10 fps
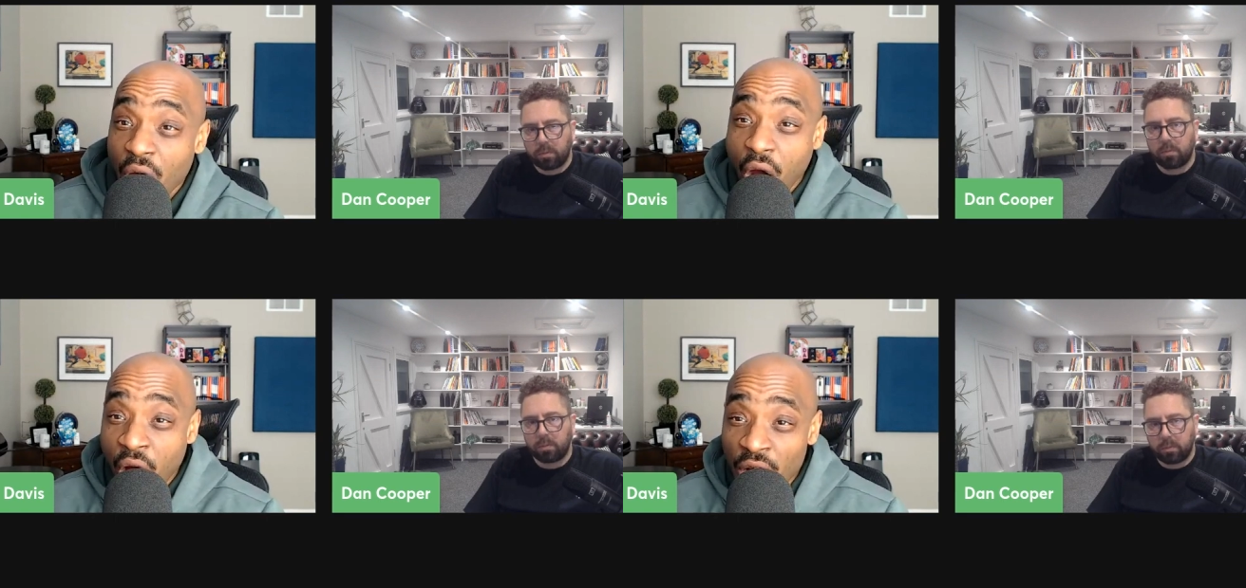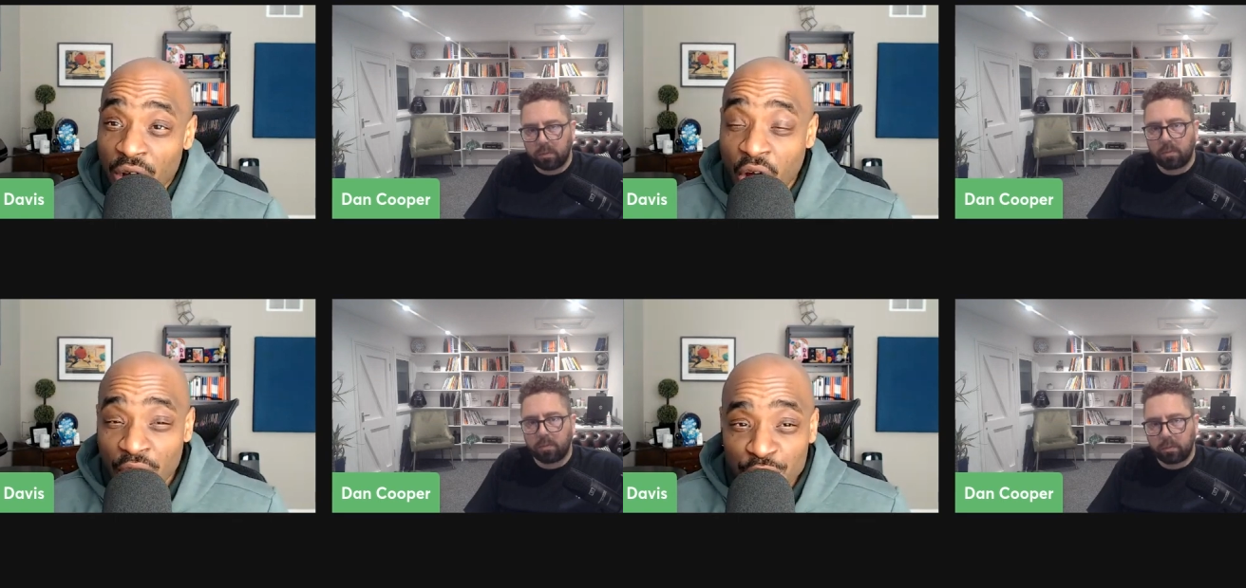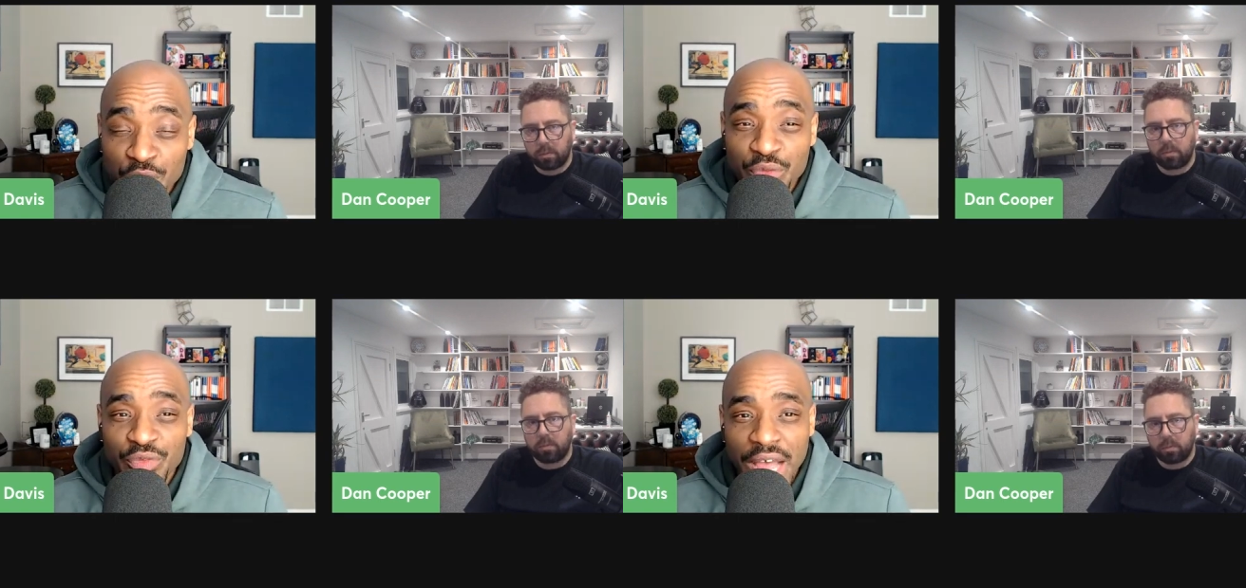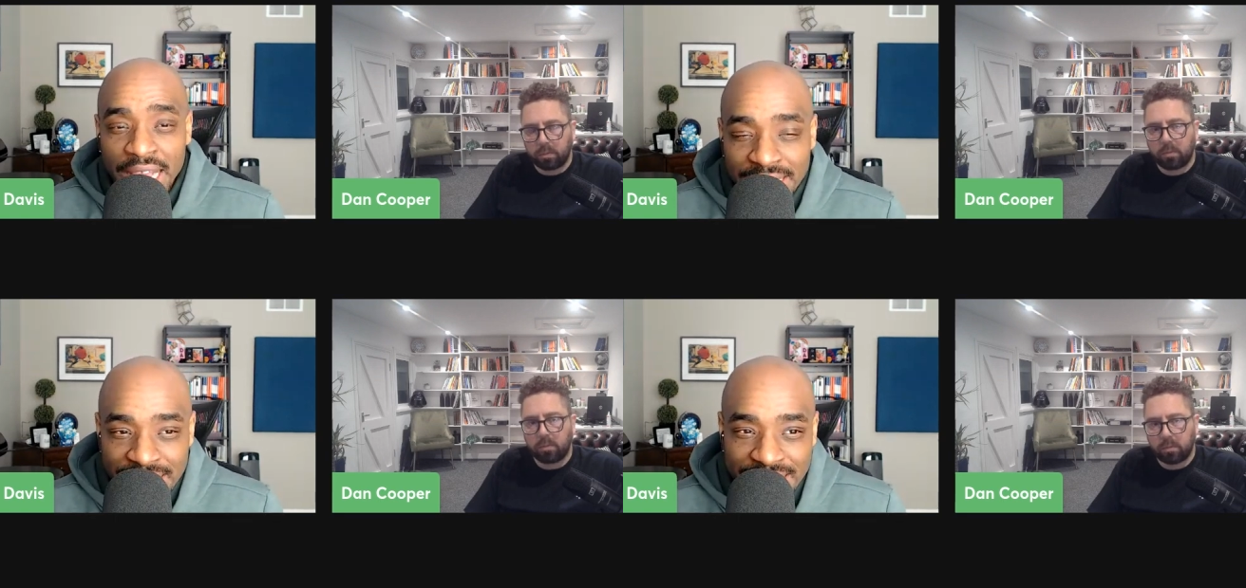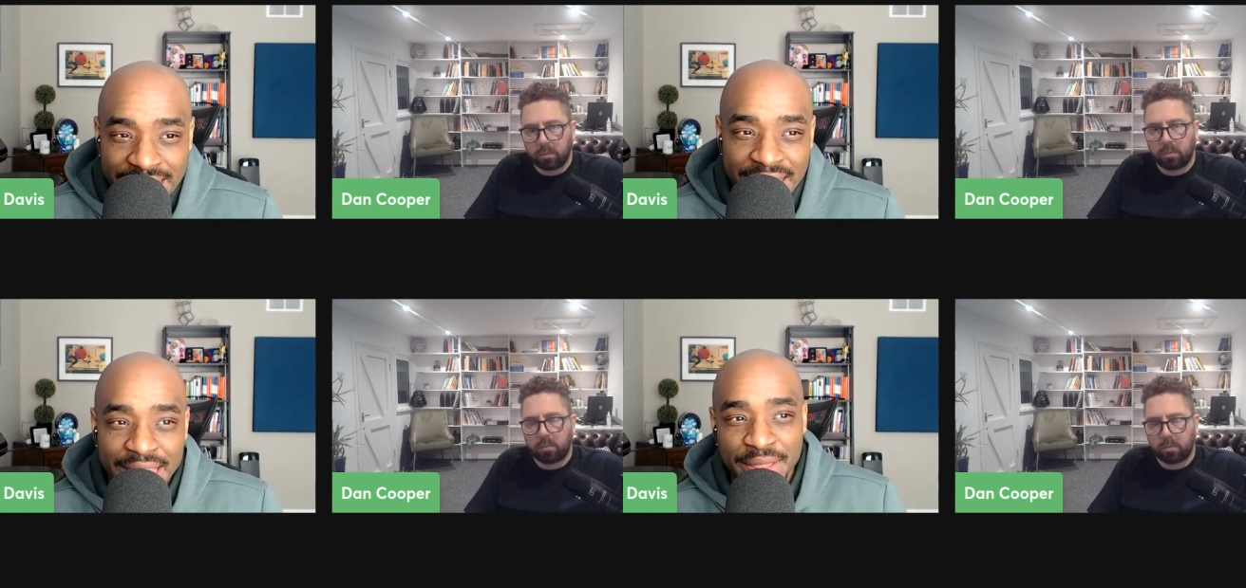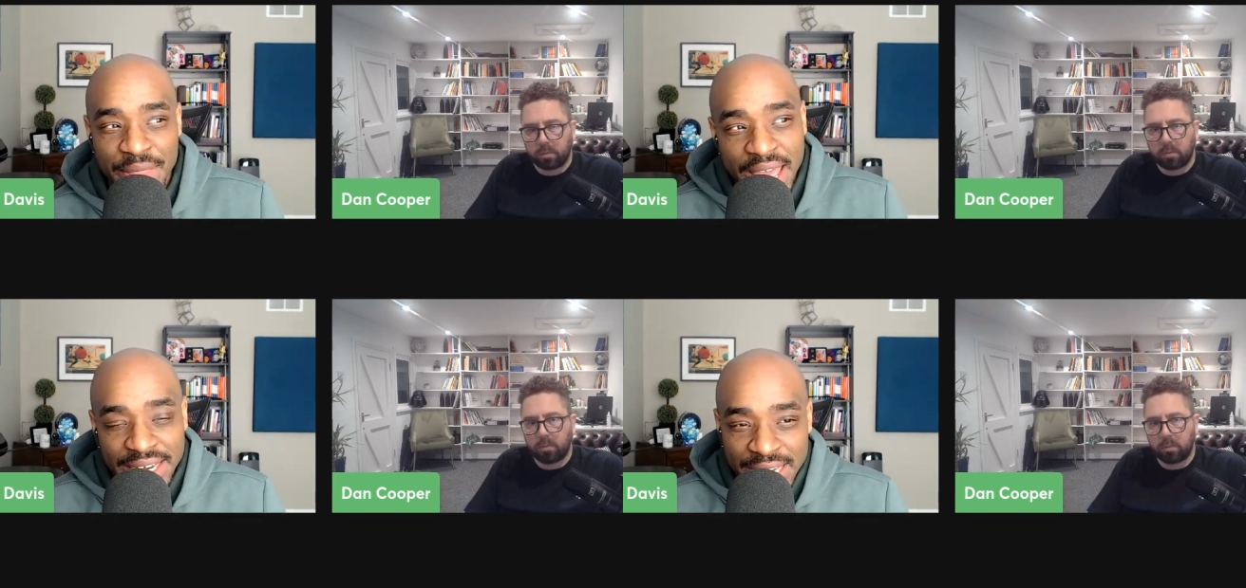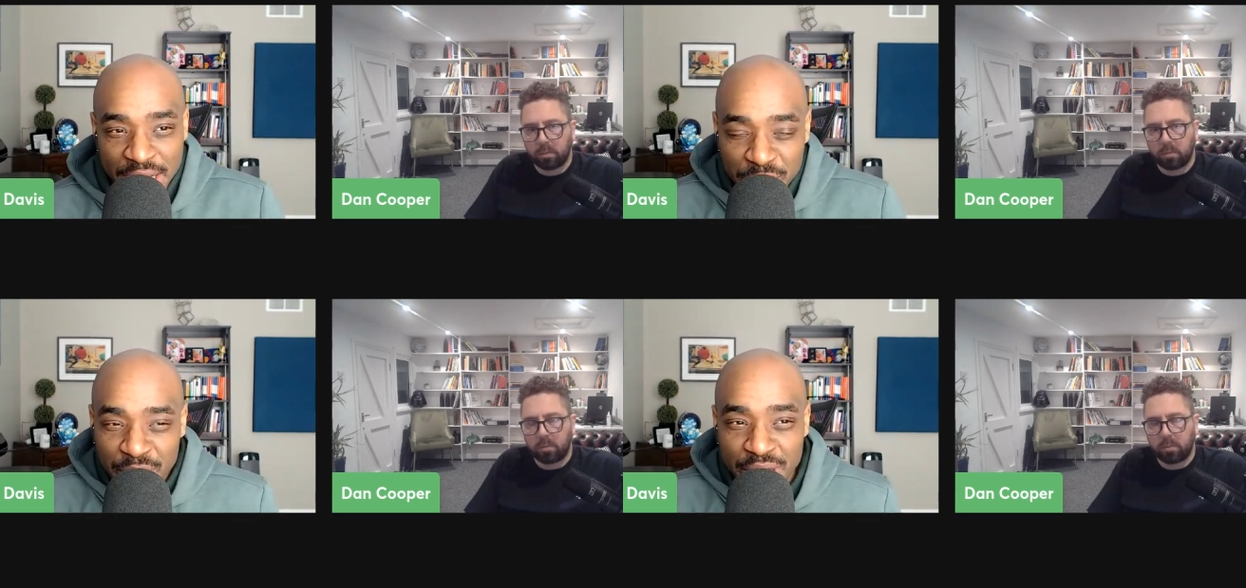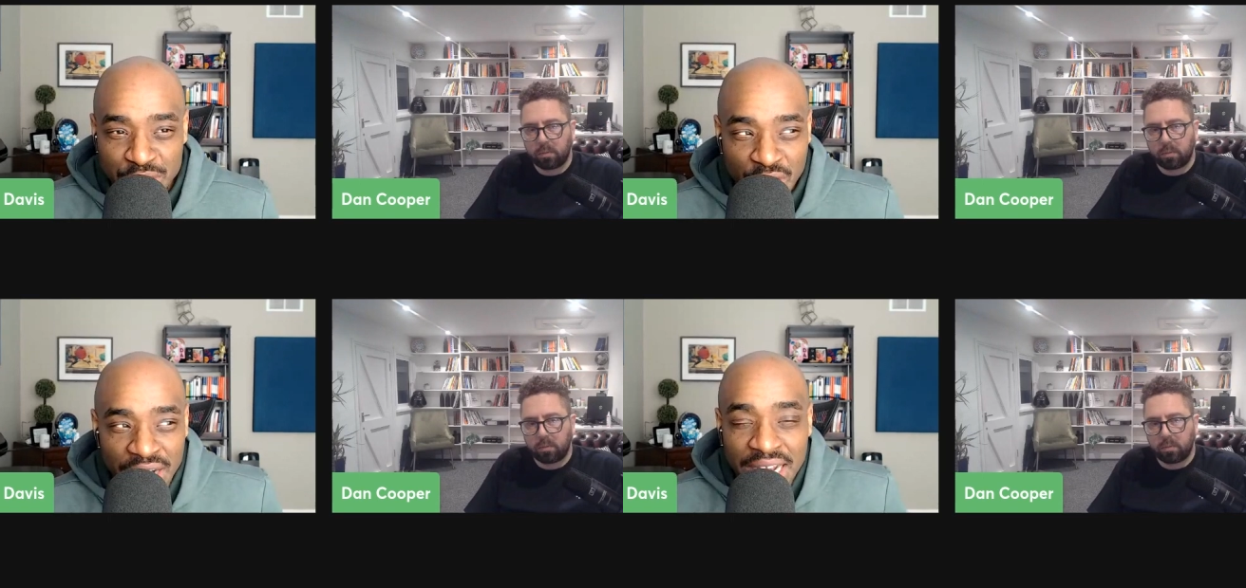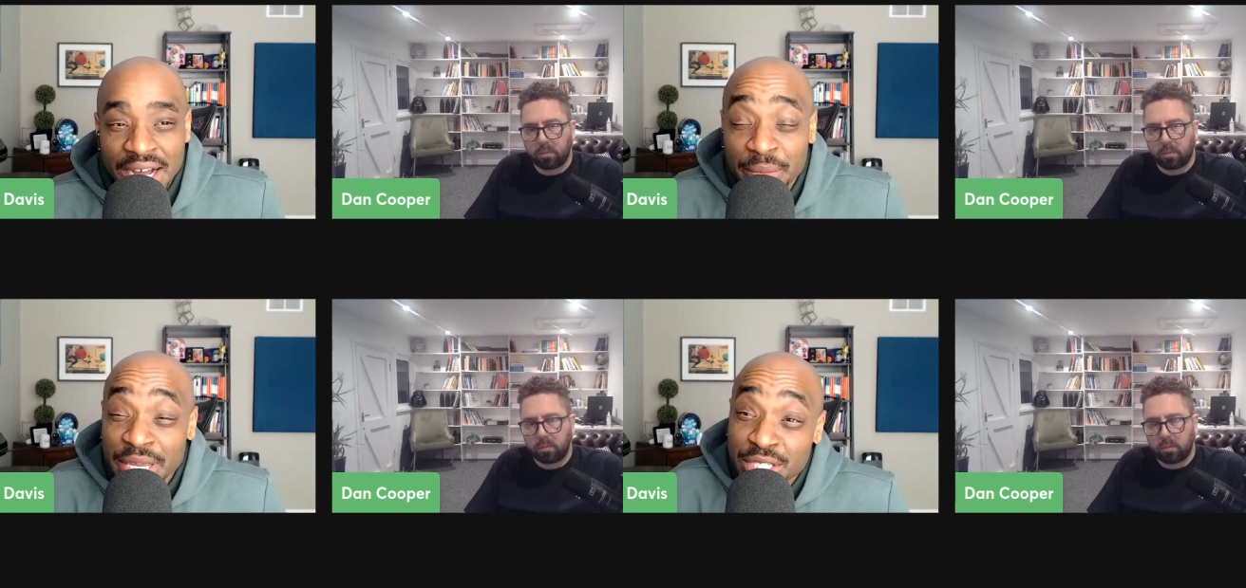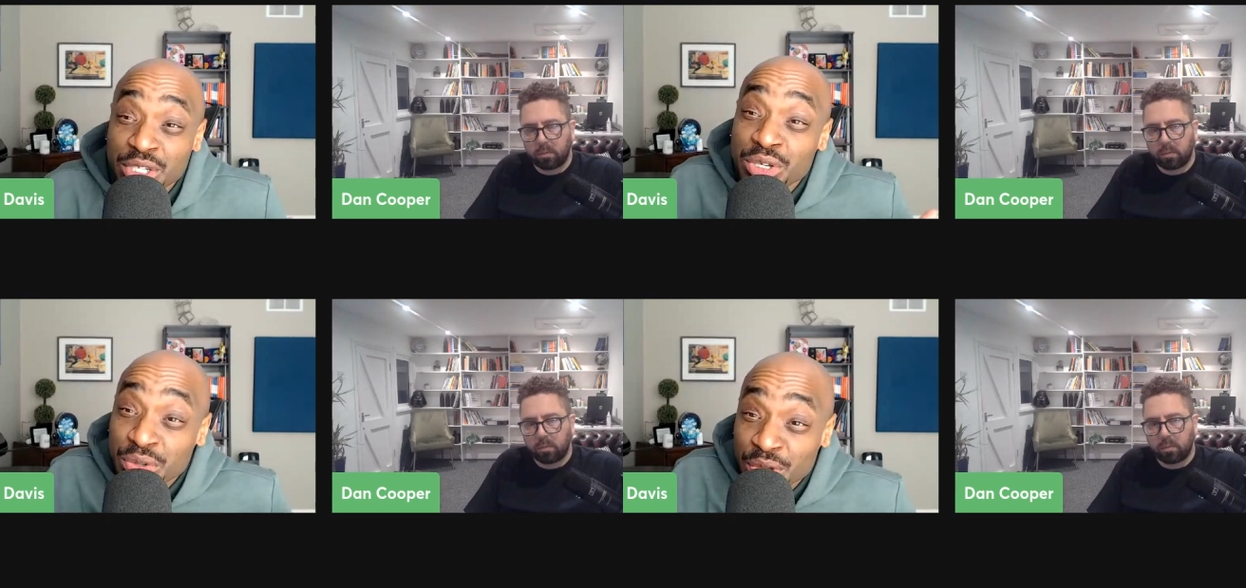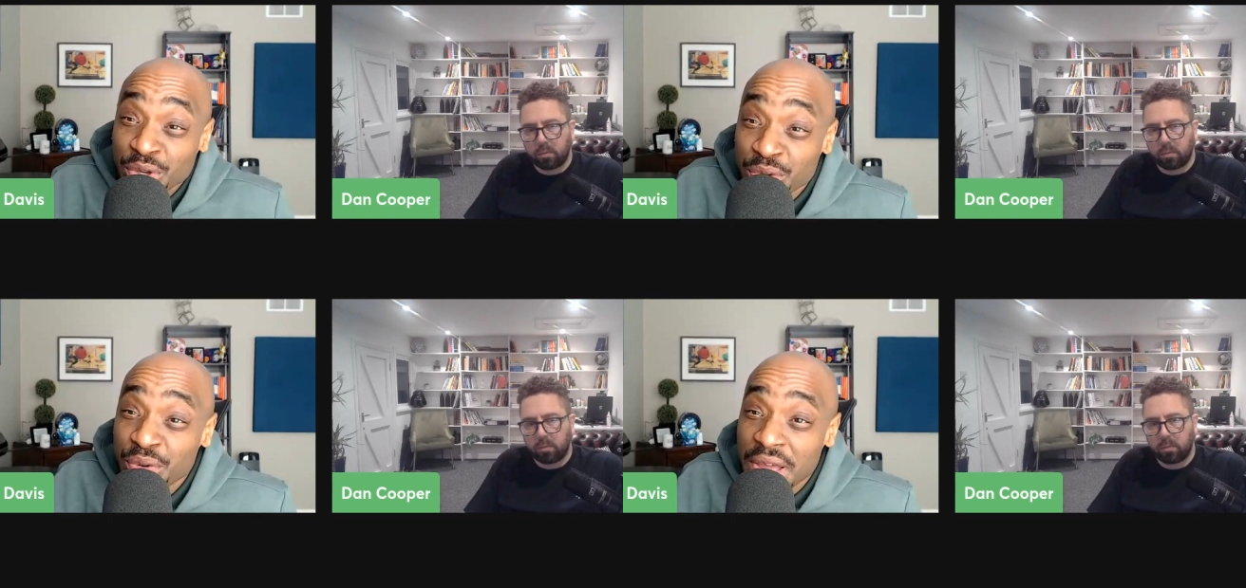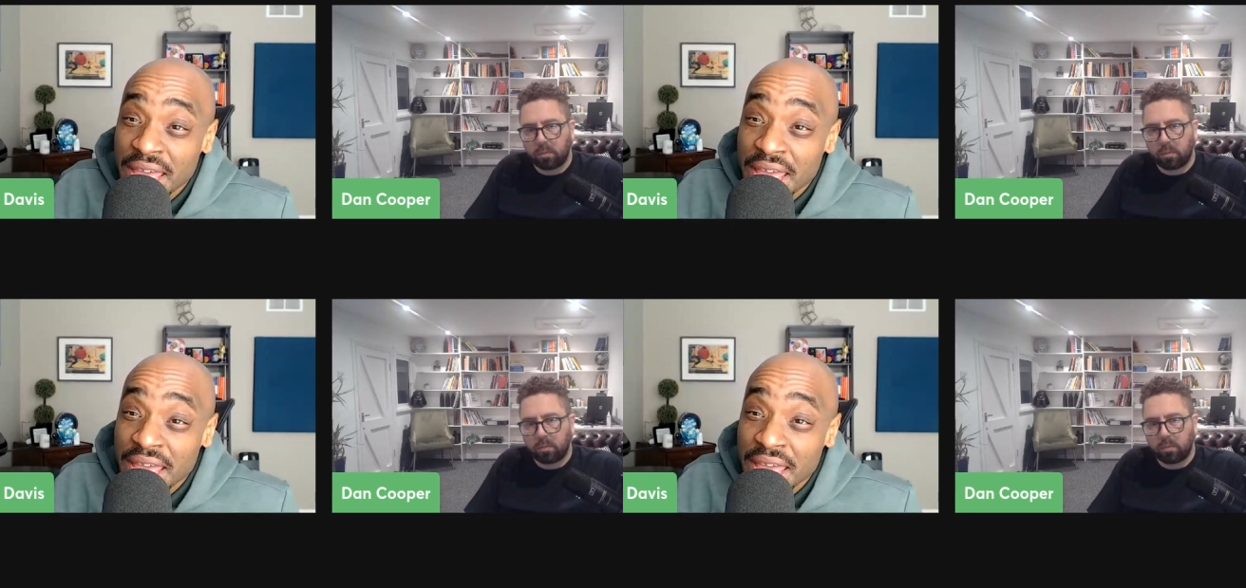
Speaker 1: Are are you finding? that companies are coming to you